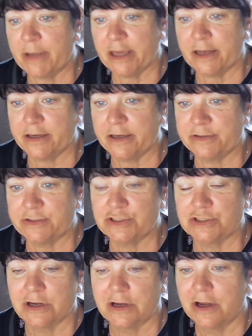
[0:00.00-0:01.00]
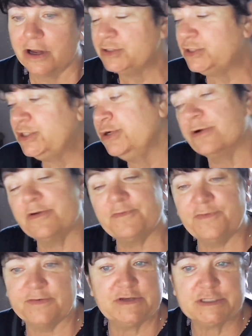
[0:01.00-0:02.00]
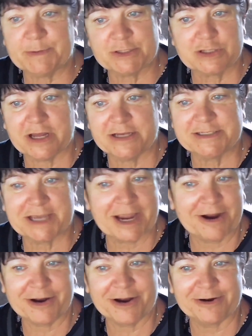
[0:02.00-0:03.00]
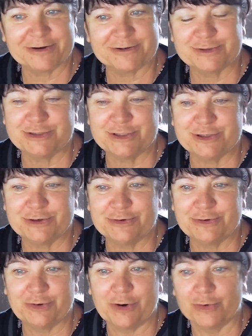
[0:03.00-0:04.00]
manage 250 specialized carriers who do